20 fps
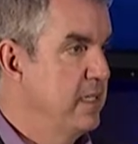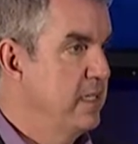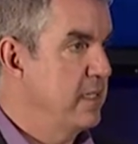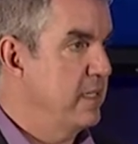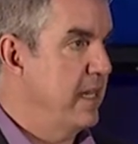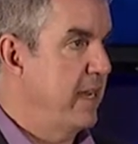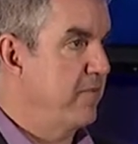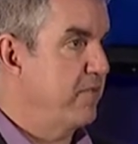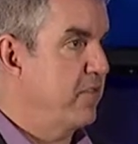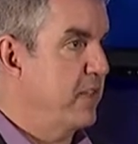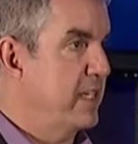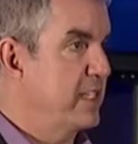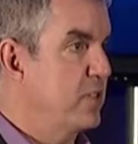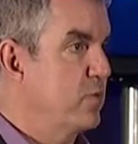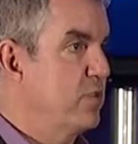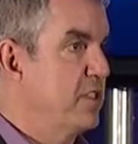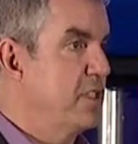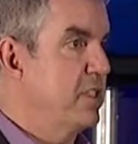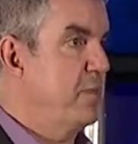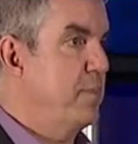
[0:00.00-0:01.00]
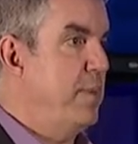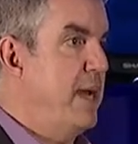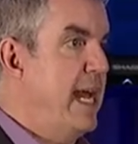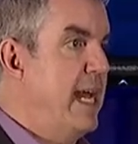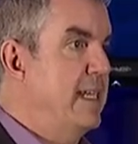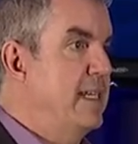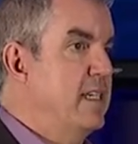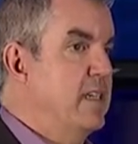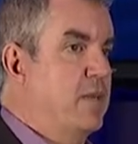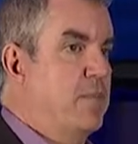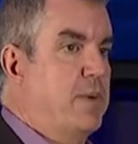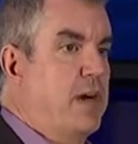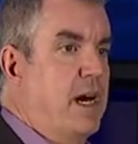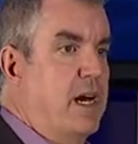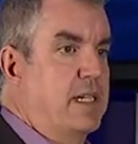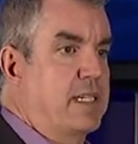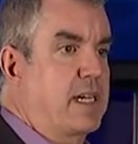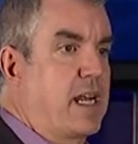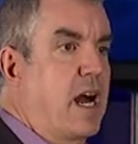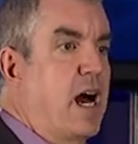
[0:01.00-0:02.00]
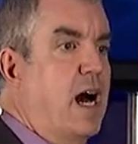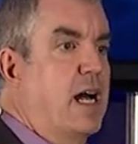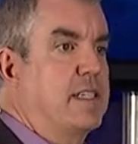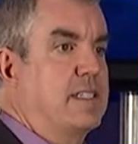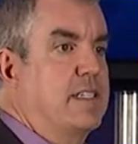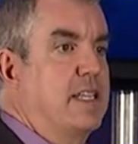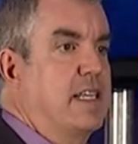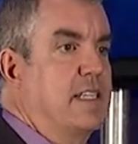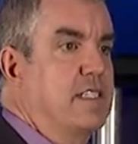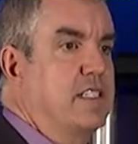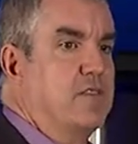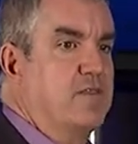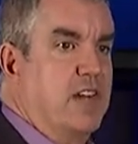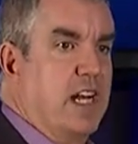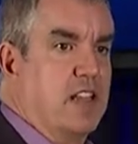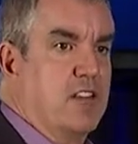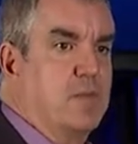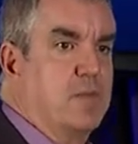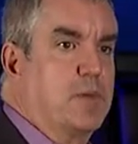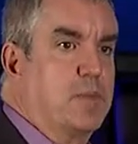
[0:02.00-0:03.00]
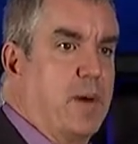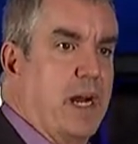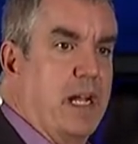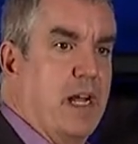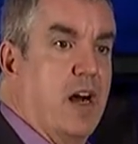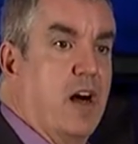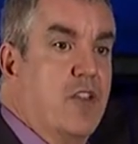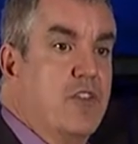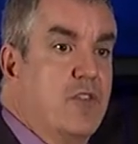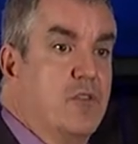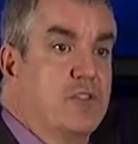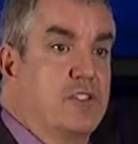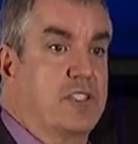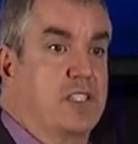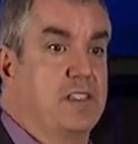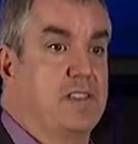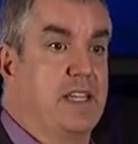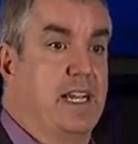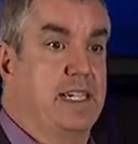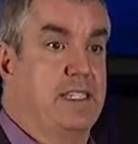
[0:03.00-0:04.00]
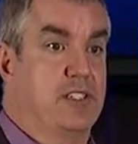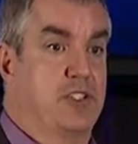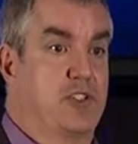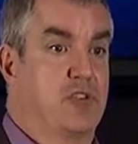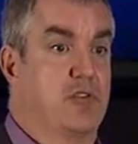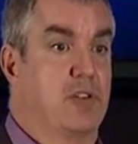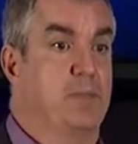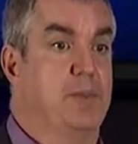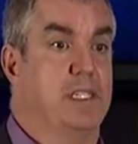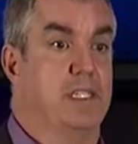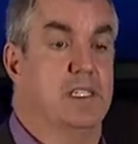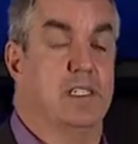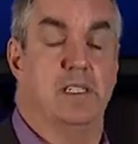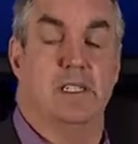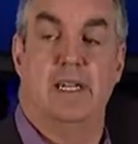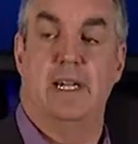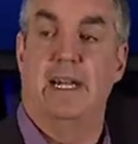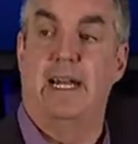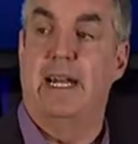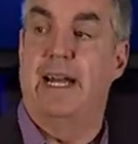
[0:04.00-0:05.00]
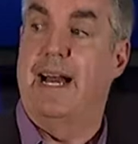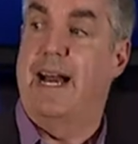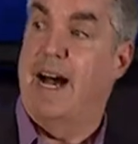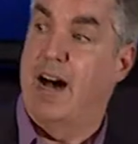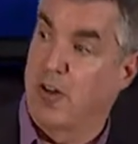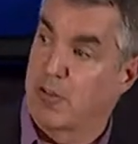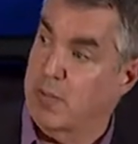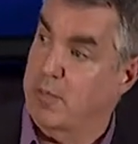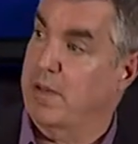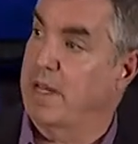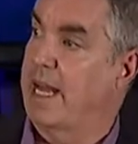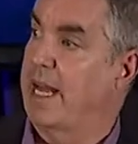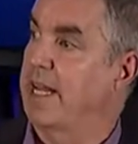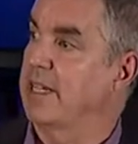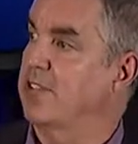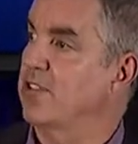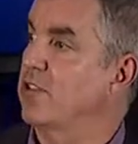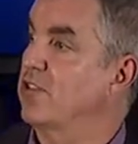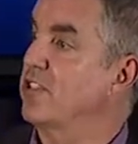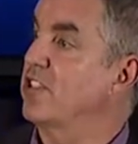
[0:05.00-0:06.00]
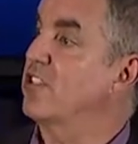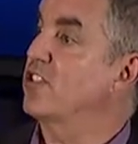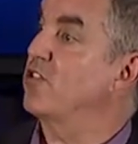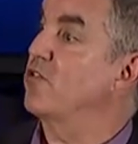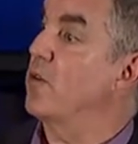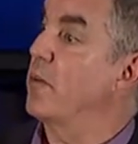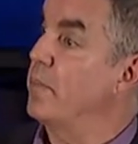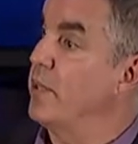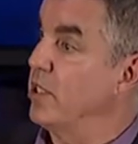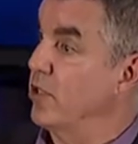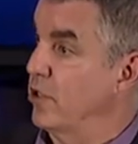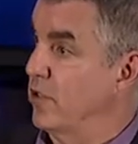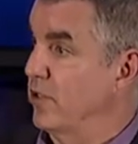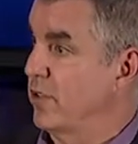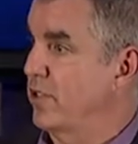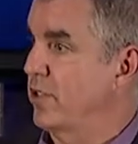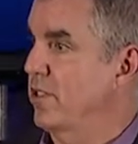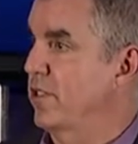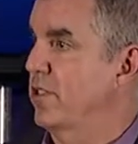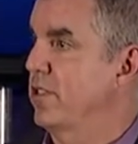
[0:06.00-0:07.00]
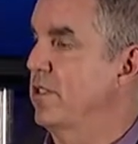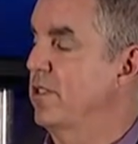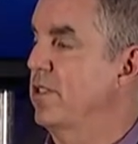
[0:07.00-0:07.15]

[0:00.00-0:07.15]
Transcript: Netflix was dependent upon content developed by others that they distributed. Health plans are distributors.